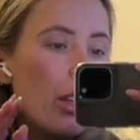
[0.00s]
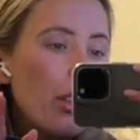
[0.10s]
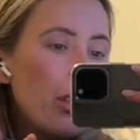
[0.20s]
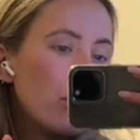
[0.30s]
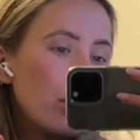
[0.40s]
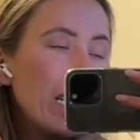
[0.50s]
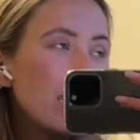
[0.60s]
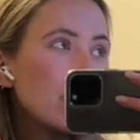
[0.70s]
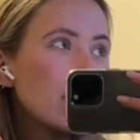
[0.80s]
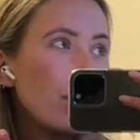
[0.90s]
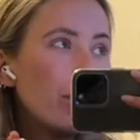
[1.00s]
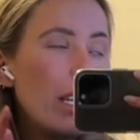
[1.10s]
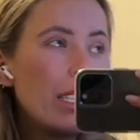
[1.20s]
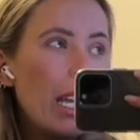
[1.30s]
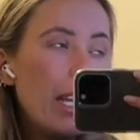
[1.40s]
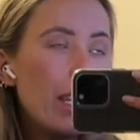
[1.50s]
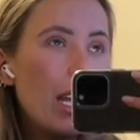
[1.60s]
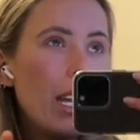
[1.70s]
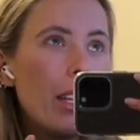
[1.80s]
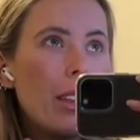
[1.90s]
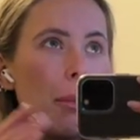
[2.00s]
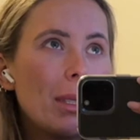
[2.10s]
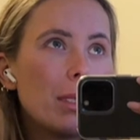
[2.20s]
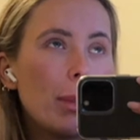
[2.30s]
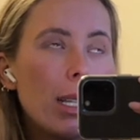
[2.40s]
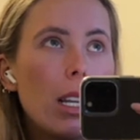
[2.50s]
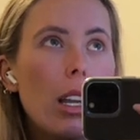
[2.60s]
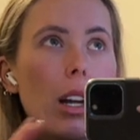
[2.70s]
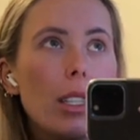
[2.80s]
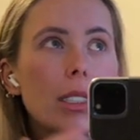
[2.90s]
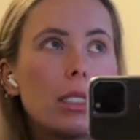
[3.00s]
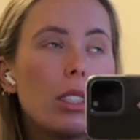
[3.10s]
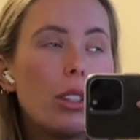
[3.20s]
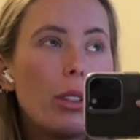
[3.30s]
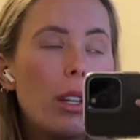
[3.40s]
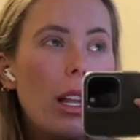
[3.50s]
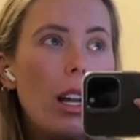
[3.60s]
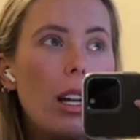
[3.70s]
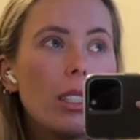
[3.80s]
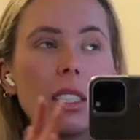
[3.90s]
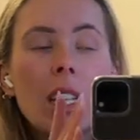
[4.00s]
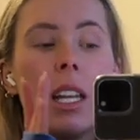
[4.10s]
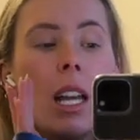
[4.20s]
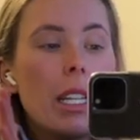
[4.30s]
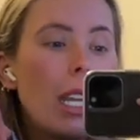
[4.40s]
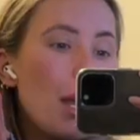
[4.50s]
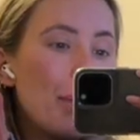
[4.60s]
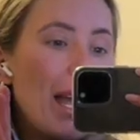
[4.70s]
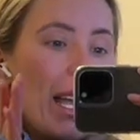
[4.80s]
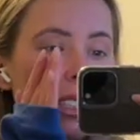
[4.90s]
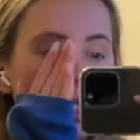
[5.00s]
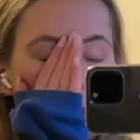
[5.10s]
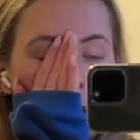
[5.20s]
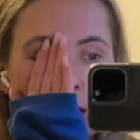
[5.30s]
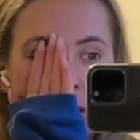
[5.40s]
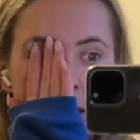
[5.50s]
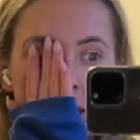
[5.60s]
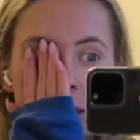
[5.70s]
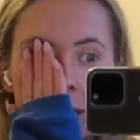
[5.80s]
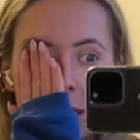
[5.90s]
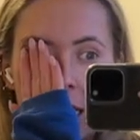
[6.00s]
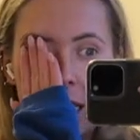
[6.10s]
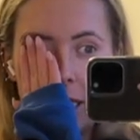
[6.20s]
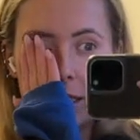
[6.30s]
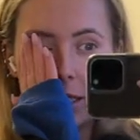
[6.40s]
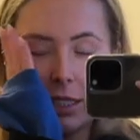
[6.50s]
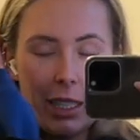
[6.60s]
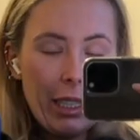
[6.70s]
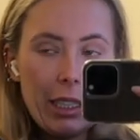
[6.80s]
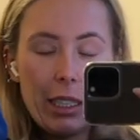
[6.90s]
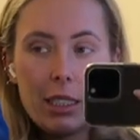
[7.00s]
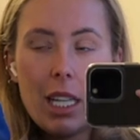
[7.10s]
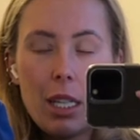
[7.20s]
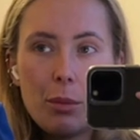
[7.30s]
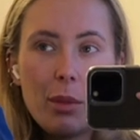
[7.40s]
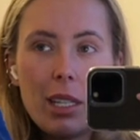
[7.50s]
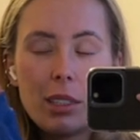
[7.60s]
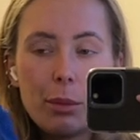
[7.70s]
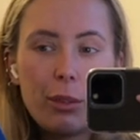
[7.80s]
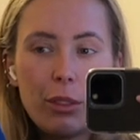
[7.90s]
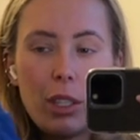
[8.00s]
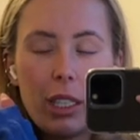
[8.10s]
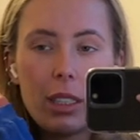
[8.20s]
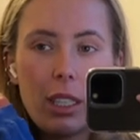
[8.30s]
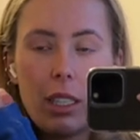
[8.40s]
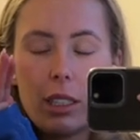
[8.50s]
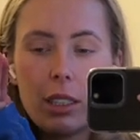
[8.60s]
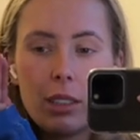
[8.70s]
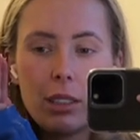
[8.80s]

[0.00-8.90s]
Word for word: the risk of like getting there, then missing my class. It's a new class. I get a bit anxious and like I need 10 minutes before I can like